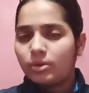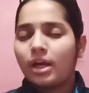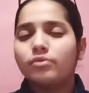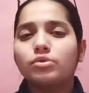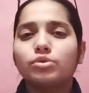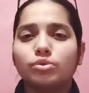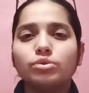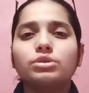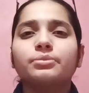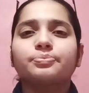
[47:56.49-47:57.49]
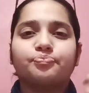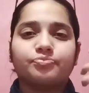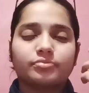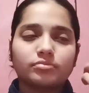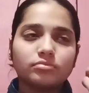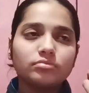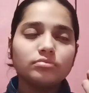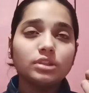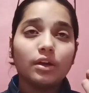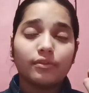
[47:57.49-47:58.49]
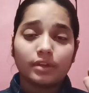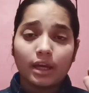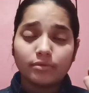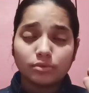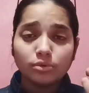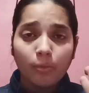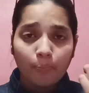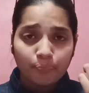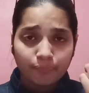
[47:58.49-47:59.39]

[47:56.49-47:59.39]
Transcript: we have to